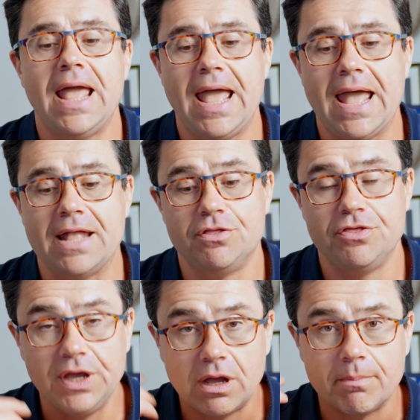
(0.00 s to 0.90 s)
and
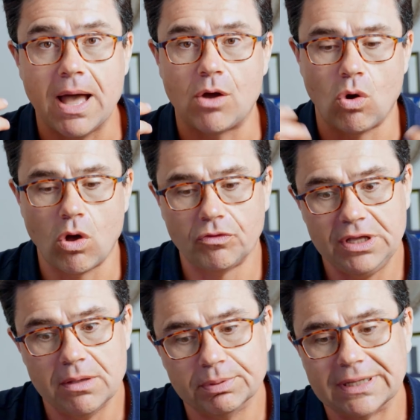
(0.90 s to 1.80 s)
think about all the
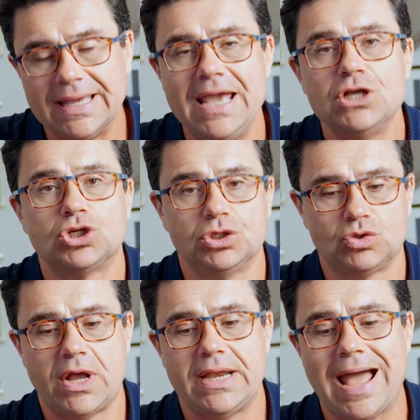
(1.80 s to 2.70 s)
implications, right?